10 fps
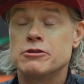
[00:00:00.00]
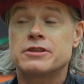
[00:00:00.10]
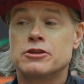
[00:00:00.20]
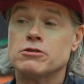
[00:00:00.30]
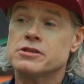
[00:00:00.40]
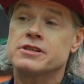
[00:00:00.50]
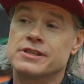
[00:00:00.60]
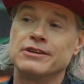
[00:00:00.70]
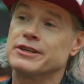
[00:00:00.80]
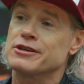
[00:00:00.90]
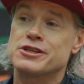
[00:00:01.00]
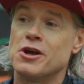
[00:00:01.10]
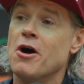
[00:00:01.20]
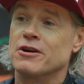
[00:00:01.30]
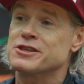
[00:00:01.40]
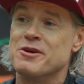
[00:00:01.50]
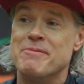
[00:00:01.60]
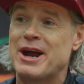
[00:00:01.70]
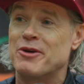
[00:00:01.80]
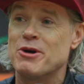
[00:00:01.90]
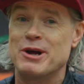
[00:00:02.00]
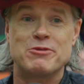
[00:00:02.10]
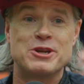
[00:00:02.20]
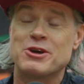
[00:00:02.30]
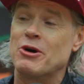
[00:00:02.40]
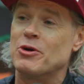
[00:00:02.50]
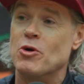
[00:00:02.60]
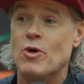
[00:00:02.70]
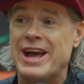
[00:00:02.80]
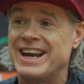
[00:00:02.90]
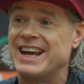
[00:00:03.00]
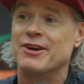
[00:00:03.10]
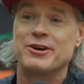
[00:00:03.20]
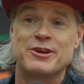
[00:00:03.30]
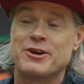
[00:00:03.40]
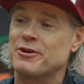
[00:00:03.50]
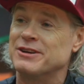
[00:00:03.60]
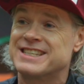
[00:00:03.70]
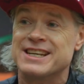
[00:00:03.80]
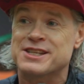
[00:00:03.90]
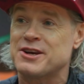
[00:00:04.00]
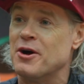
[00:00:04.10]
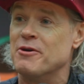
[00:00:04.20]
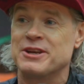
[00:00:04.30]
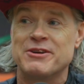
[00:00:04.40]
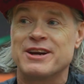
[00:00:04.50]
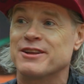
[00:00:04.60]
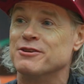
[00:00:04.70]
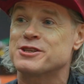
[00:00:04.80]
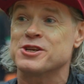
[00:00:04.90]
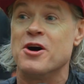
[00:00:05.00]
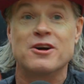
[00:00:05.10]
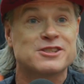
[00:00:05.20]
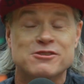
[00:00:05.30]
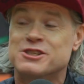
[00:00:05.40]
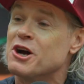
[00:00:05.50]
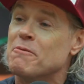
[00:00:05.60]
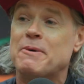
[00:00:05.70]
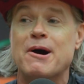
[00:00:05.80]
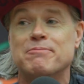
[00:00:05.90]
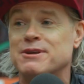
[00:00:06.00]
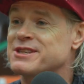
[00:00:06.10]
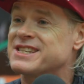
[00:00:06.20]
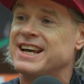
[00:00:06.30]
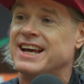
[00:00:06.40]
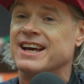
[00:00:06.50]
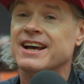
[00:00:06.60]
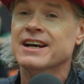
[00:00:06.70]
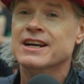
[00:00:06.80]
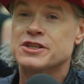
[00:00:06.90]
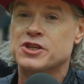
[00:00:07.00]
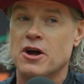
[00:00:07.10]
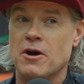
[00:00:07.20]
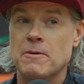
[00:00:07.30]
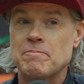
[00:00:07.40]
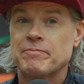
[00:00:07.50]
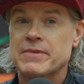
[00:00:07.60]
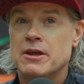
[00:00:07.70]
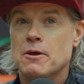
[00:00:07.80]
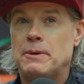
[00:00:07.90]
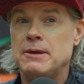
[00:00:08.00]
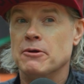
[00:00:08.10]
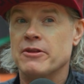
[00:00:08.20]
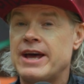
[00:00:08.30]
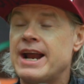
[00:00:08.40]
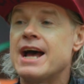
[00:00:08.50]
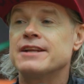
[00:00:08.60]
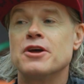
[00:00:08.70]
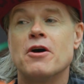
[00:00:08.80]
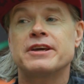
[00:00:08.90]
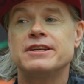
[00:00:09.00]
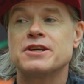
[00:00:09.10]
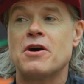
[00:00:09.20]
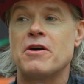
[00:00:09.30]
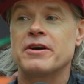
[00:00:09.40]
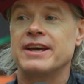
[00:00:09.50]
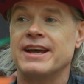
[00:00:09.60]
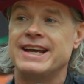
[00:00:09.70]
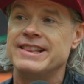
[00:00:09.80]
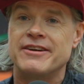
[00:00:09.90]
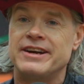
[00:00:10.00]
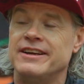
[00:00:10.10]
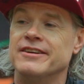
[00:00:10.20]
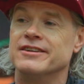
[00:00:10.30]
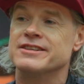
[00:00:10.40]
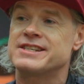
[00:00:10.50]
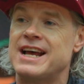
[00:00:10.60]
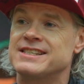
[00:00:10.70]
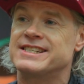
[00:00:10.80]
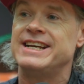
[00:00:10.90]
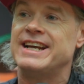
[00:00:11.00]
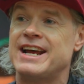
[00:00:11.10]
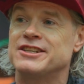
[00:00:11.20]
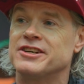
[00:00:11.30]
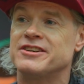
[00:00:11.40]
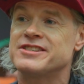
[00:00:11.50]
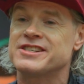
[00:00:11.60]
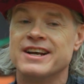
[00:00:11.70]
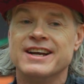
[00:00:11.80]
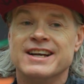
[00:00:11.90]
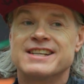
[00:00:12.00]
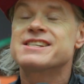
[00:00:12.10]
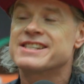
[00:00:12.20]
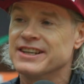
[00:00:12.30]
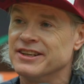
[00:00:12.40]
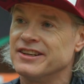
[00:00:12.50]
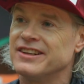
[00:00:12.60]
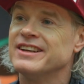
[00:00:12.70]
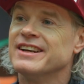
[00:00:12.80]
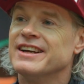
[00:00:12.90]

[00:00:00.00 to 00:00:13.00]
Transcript: Those are still your songs, no matter what. When you go to a wedding or you go to a disco and you hear those songs, you jump up, you sing. So people that had Dog Eat Dog in their ears as teenagers still